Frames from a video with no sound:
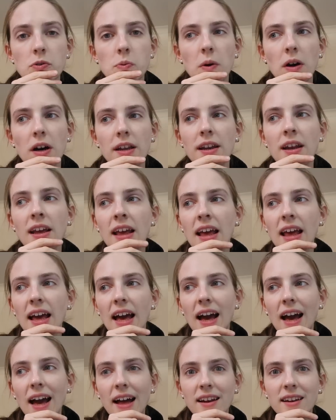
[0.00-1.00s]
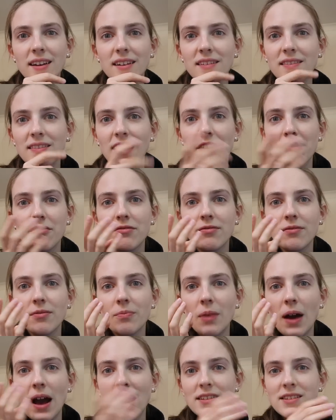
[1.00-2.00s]
one, and they've
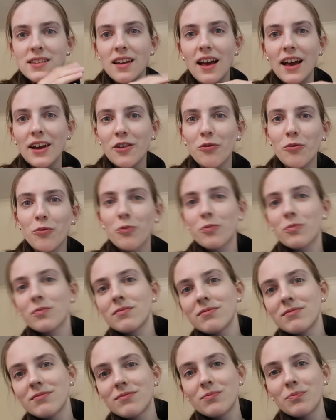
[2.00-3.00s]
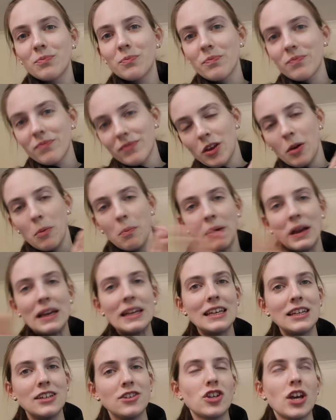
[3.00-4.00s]
had to like
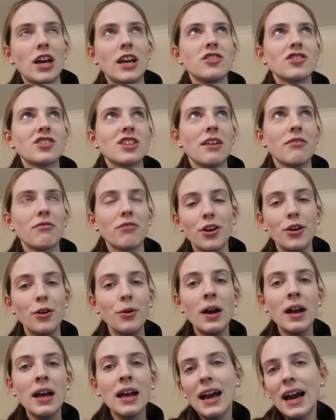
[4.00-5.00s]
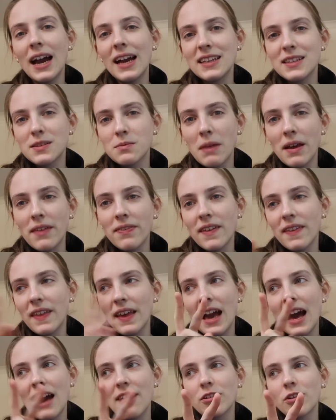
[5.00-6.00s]
completely change their route, and it's meant that they
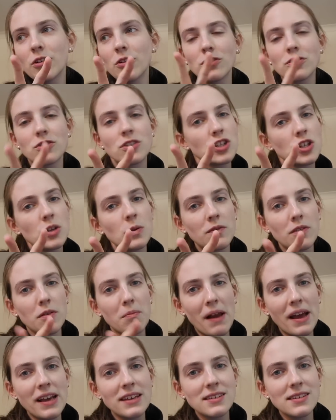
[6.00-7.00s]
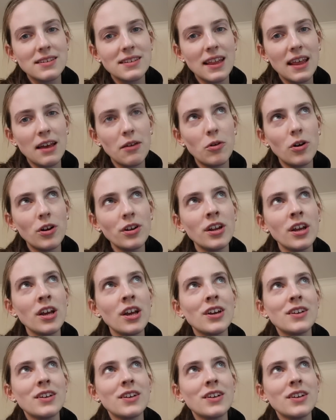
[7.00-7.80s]
haven't gone to 2 of the places that they want.